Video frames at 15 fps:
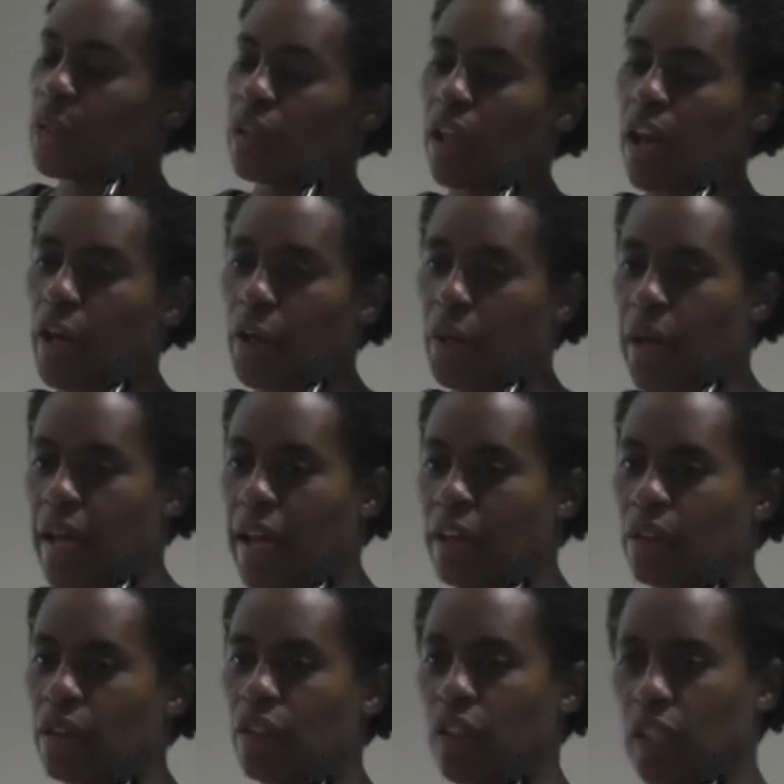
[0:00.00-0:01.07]
a lot
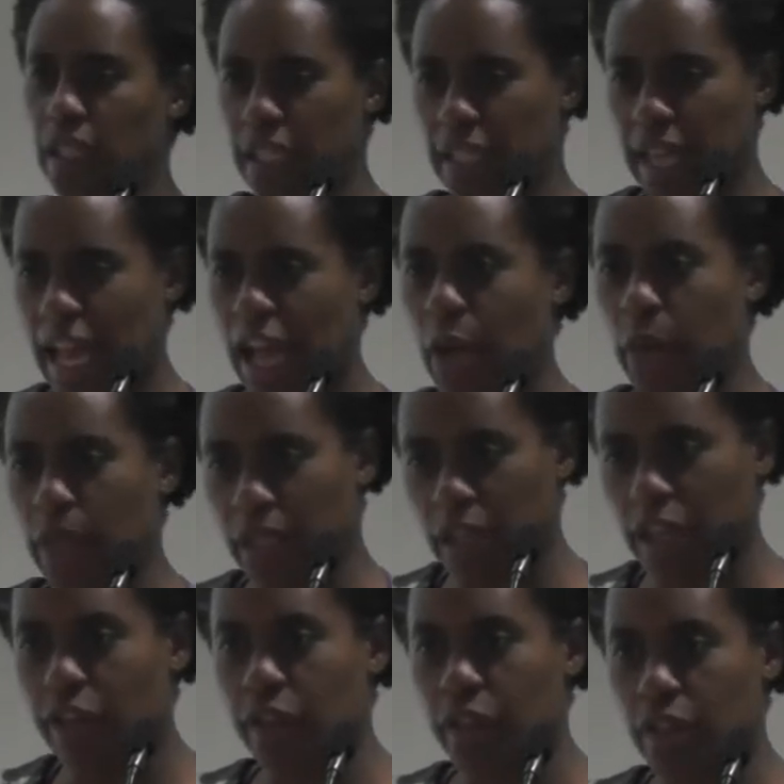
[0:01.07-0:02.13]
around looking at how we
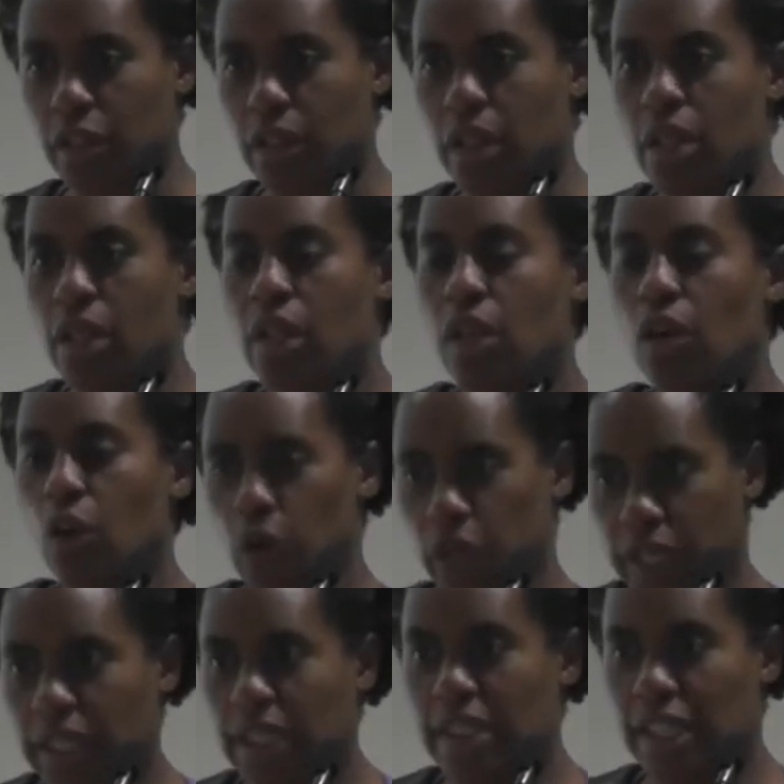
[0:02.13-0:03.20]
govern
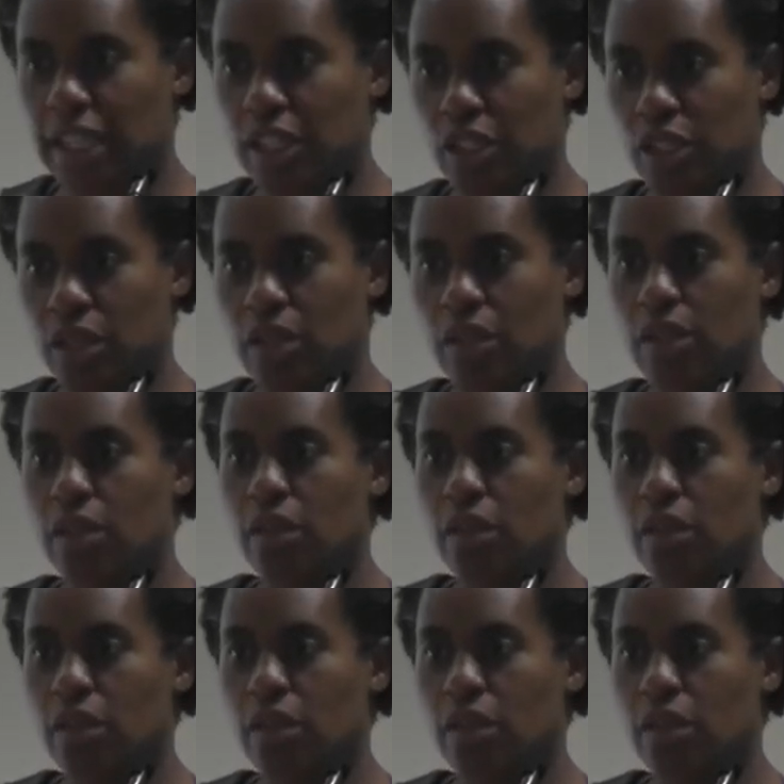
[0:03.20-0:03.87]
organizations